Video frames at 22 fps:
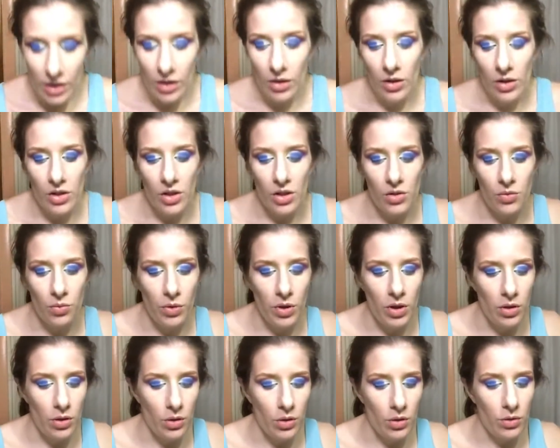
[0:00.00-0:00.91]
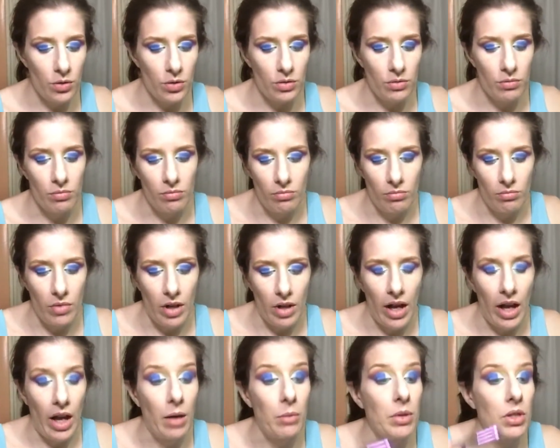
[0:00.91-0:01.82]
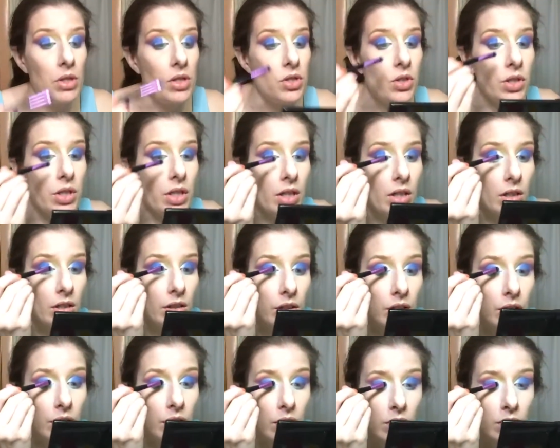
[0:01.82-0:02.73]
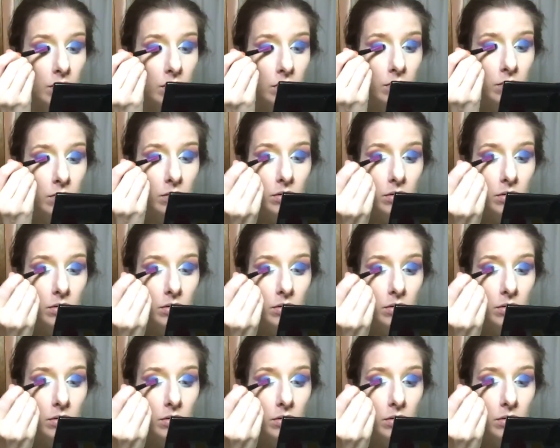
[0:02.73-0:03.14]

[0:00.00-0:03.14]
know, it's just one of those habits you get into.